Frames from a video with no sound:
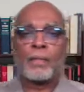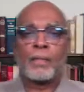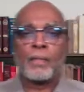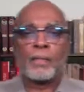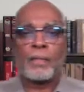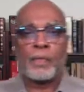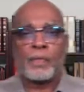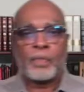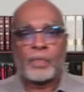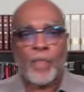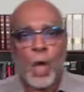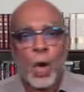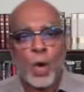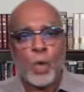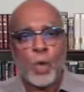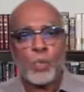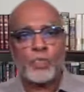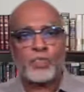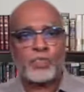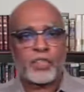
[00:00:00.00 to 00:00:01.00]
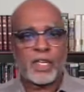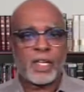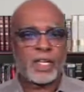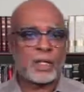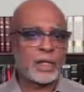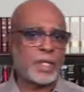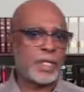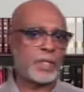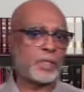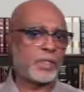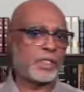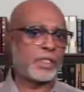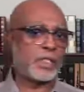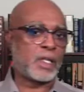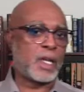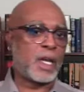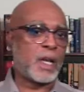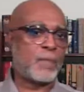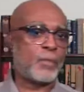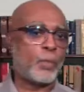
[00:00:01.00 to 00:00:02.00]
Those 10 leaders
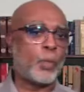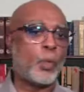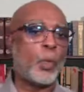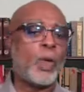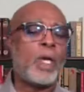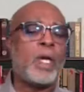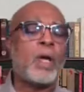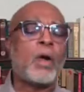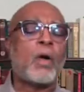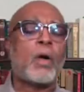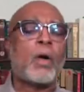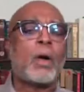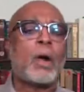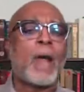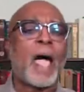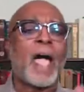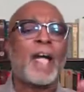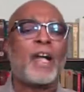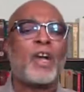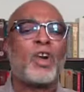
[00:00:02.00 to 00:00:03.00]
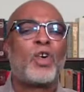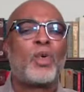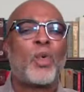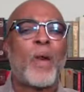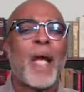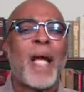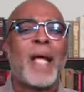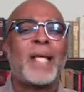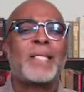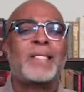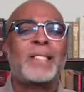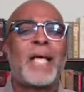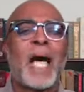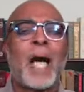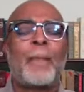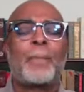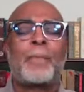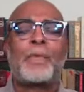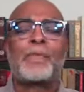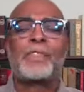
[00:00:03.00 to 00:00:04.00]
said, "We are like
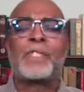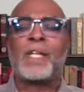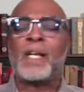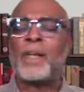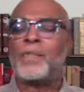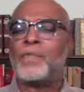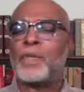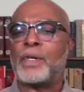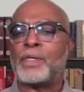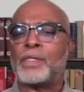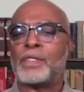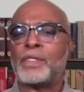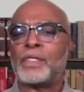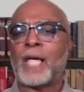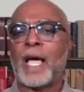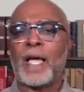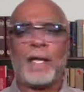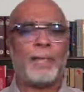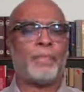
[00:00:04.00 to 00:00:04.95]
grasshoppers in their sight."